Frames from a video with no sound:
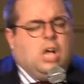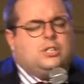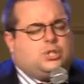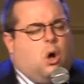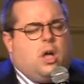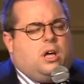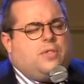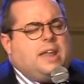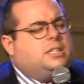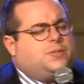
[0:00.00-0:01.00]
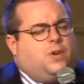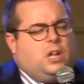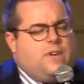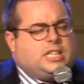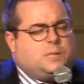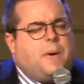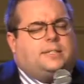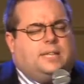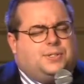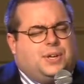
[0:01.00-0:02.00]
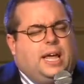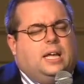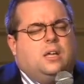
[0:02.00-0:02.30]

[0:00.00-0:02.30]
soil that is full of expectancy.